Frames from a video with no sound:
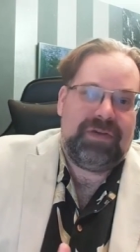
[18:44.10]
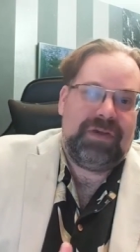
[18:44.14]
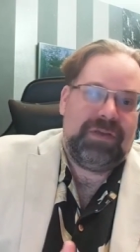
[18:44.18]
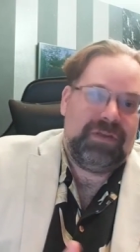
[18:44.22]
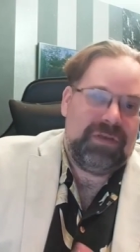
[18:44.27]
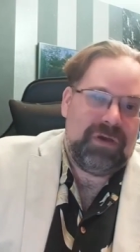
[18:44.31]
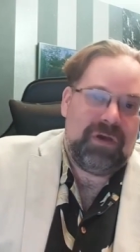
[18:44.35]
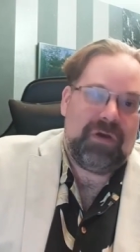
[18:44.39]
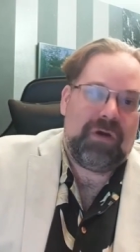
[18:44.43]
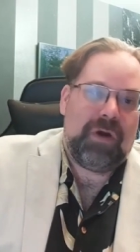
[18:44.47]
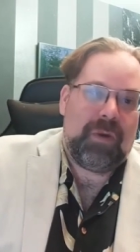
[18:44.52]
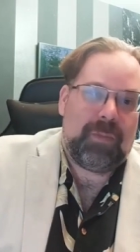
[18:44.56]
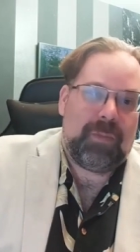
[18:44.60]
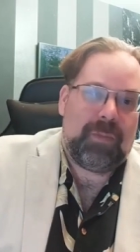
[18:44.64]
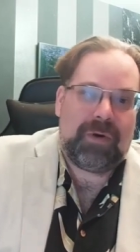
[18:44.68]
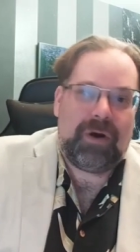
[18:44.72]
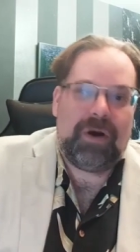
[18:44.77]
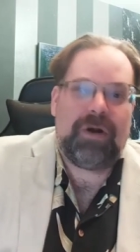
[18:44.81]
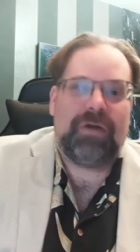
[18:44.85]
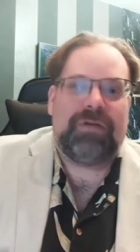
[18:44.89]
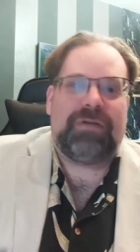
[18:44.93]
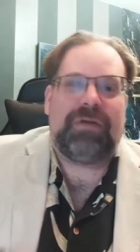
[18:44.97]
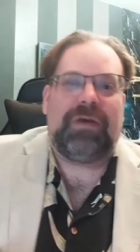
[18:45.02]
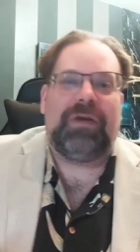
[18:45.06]
in Europe,
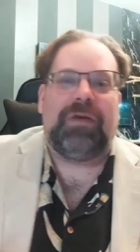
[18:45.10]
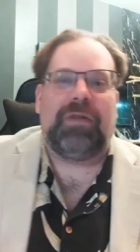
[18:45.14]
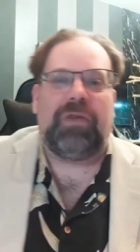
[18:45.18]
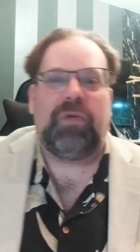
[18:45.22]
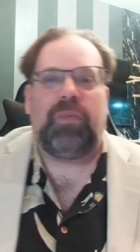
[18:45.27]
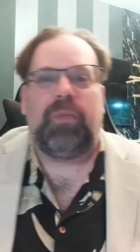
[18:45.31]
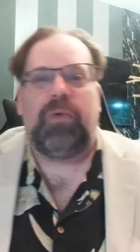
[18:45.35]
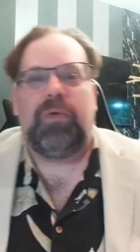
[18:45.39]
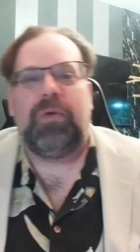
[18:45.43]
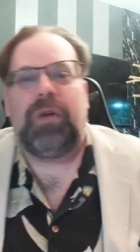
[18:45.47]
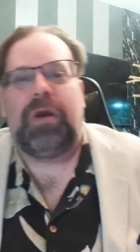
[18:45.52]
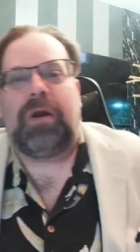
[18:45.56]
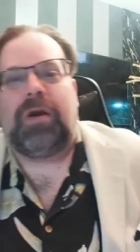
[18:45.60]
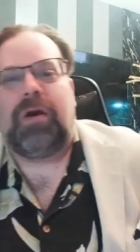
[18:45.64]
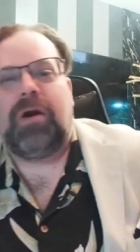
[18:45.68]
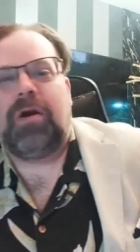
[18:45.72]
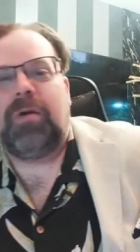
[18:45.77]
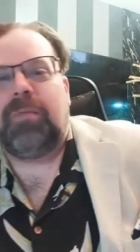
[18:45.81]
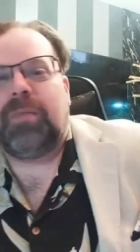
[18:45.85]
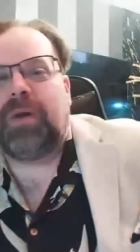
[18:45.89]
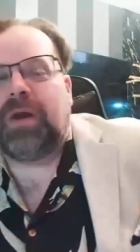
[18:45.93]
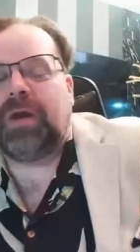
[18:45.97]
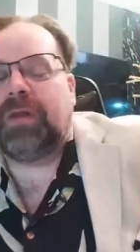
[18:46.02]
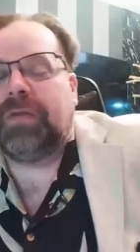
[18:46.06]
RT and Sputnik are
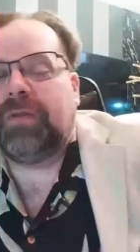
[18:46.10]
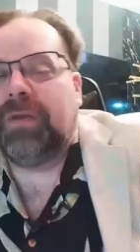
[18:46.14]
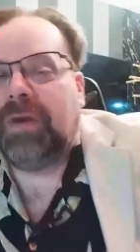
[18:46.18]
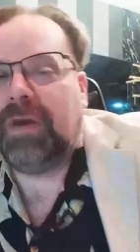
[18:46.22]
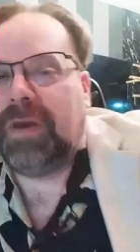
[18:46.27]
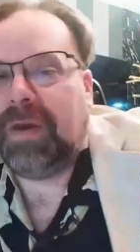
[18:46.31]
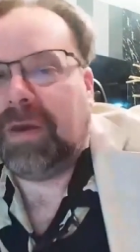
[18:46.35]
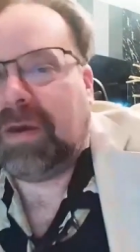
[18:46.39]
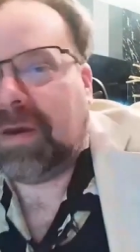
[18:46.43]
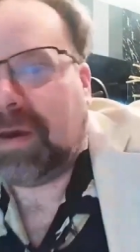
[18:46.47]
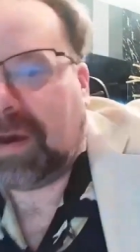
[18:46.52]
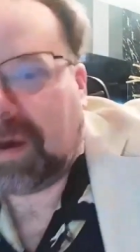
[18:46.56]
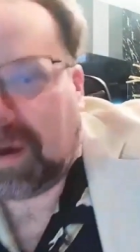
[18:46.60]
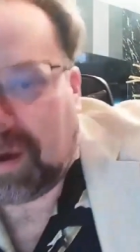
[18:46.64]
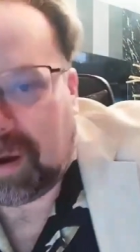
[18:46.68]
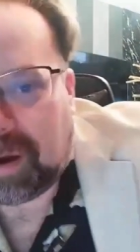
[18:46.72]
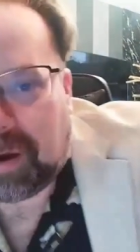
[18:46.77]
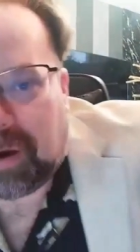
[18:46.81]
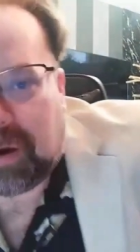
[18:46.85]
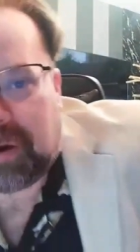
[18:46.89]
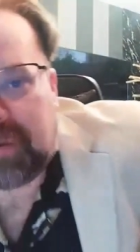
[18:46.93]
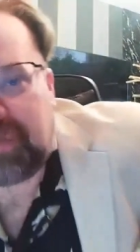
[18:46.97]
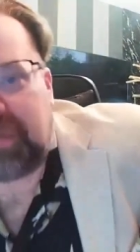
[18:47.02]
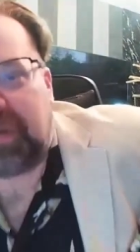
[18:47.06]
banned, uh,
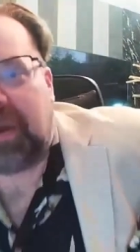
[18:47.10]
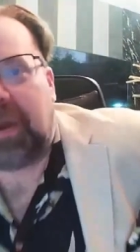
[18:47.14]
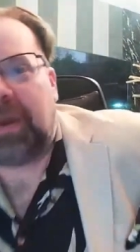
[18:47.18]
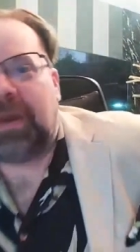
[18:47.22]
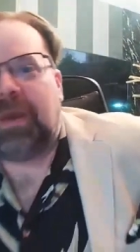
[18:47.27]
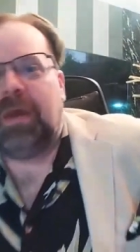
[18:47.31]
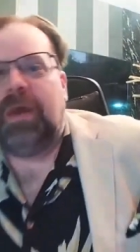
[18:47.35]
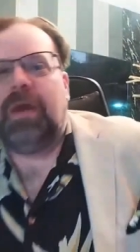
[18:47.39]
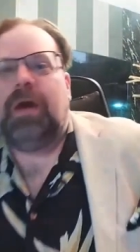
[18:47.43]
aren't they?